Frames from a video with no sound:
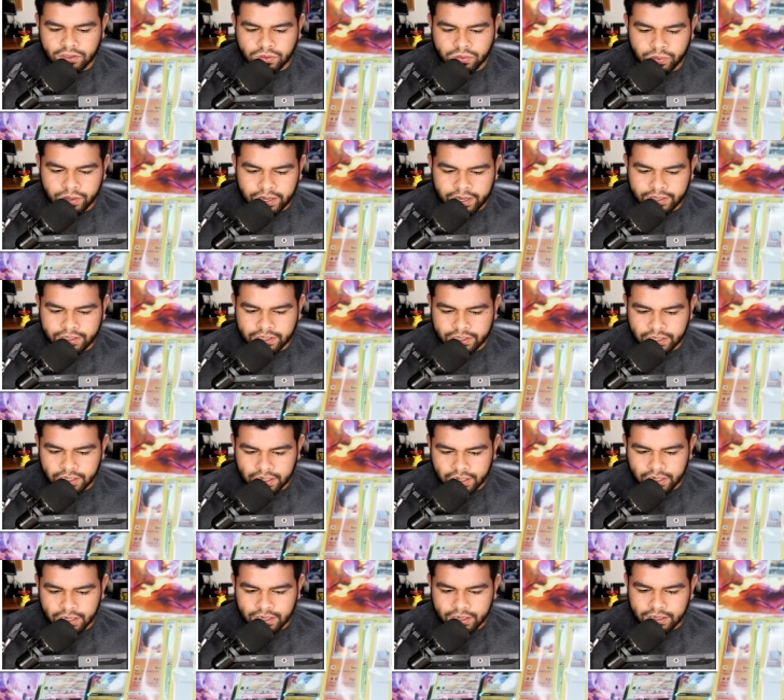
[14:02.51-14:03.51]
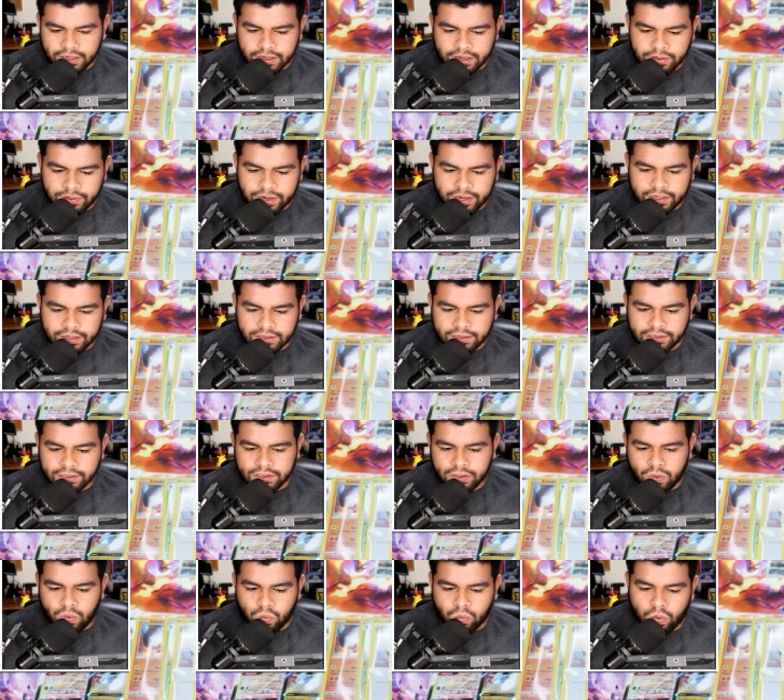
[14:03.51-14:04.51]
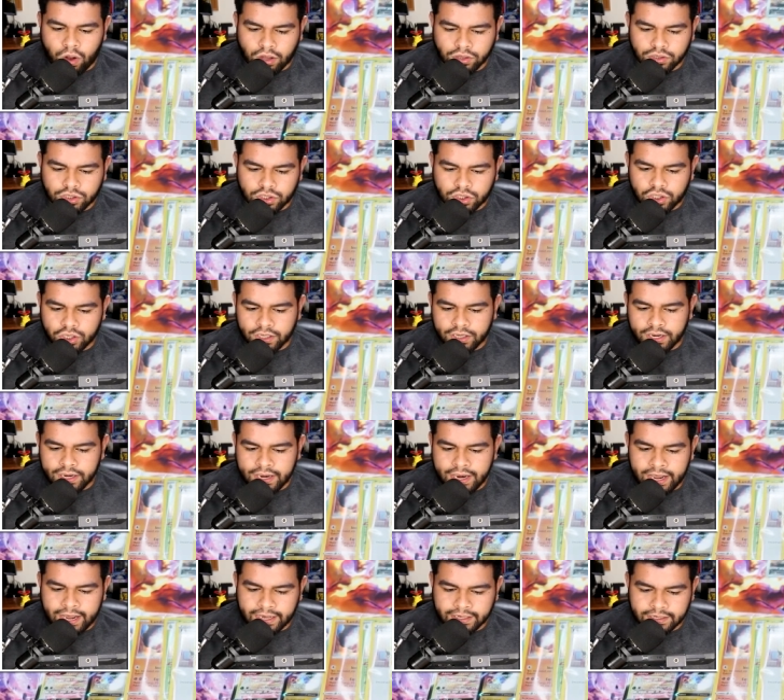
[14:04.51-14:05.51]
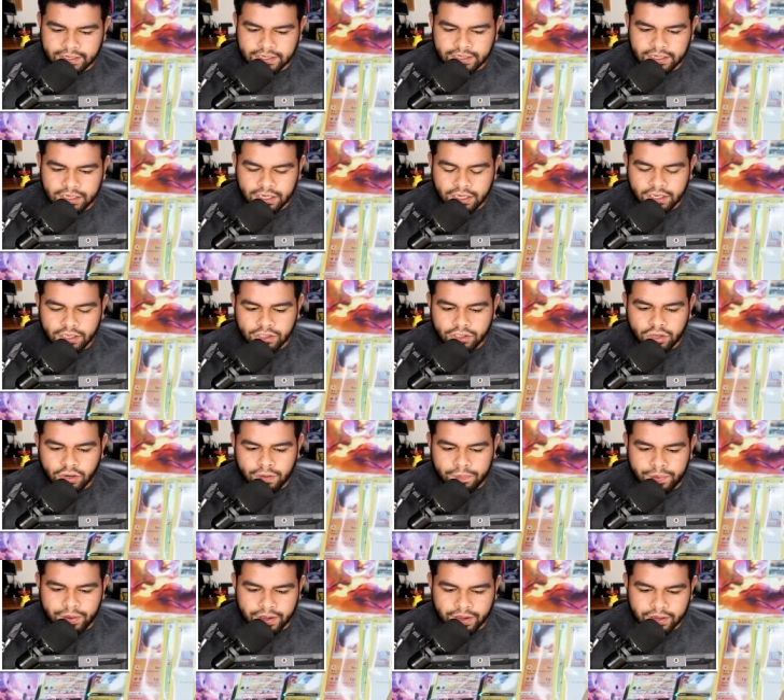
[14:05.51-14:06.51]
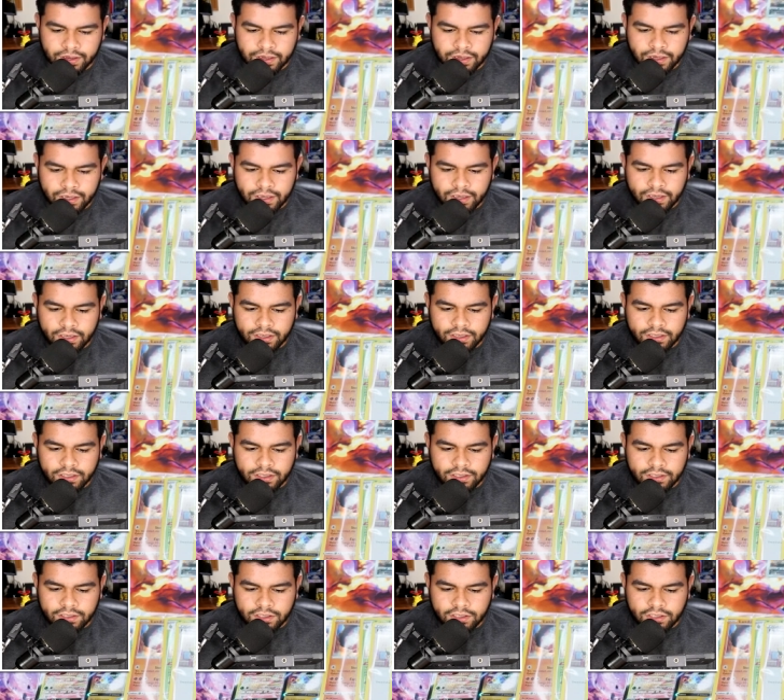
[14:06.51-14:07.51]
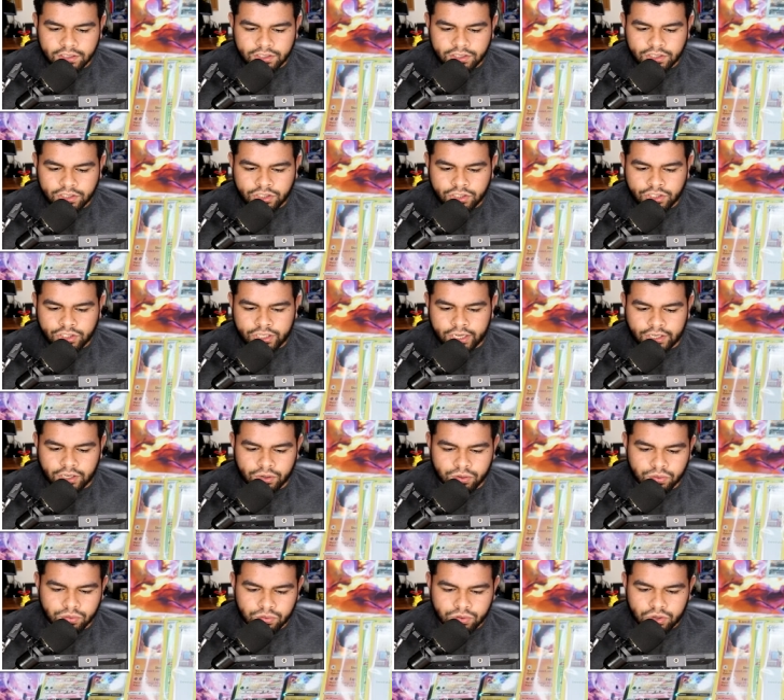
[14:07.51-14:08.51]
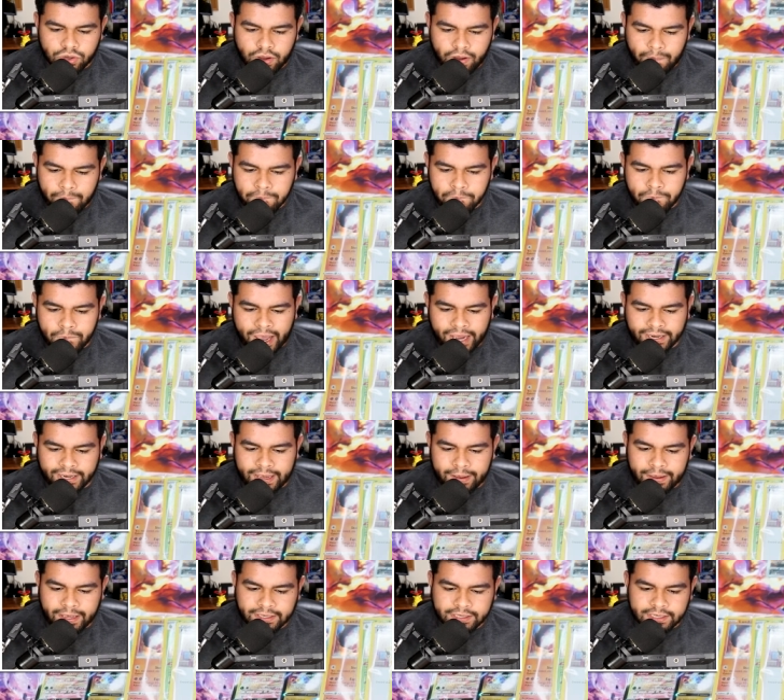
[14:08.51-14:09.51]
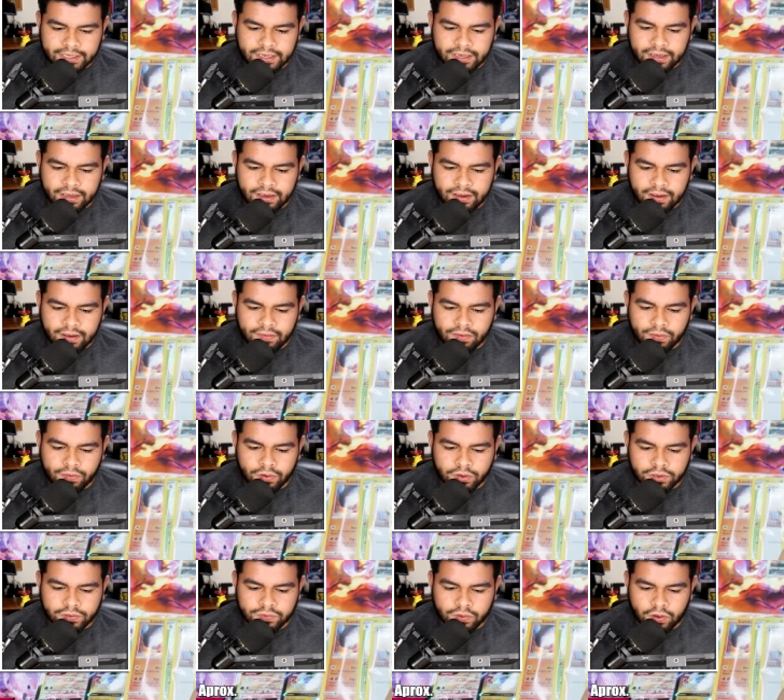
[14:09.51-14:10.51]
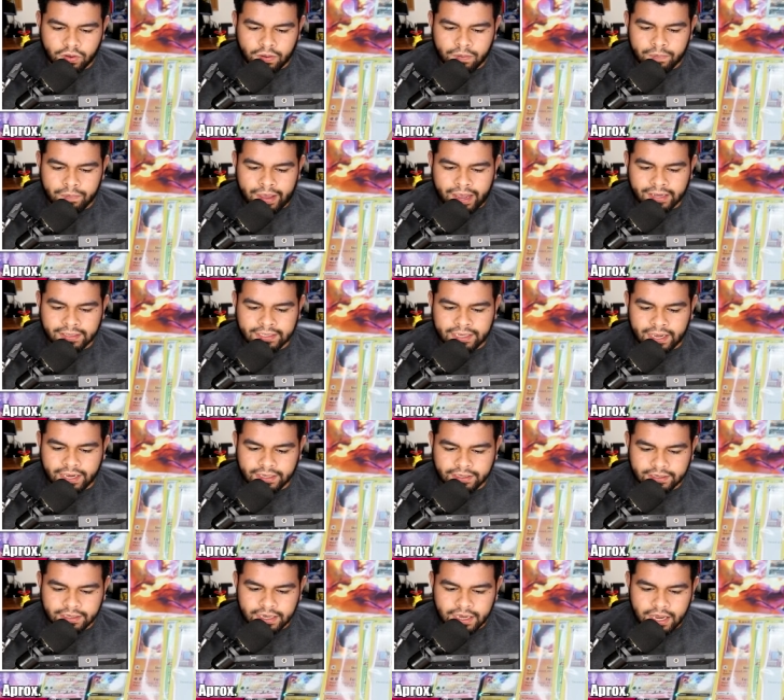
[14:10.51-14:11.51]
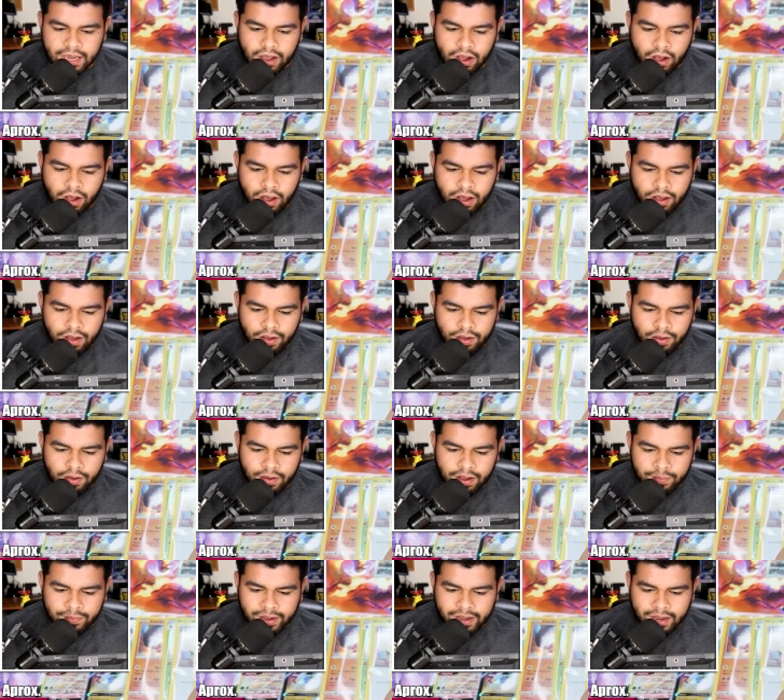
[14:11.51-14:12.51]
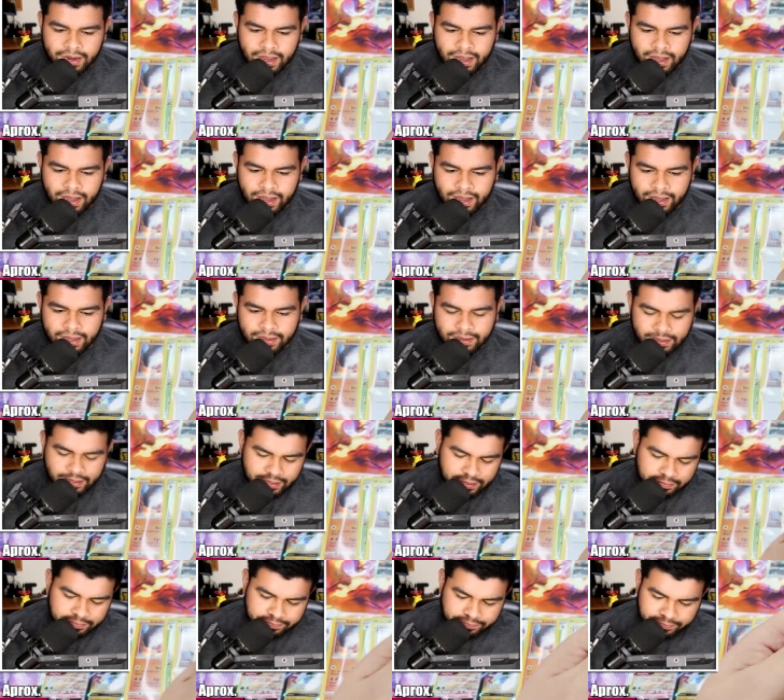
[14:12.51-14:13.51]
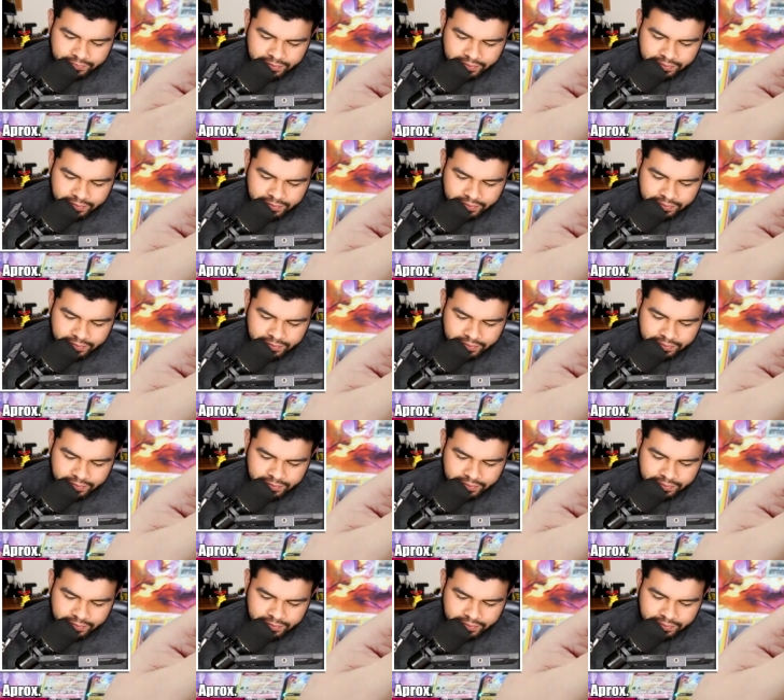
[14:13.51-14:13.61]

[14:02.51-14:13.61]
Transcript: Switch, Unix, Ralts, Nickit, Togepi, Chatot, Magnapt, Reverse Foil, Magazine. Oh, and we got a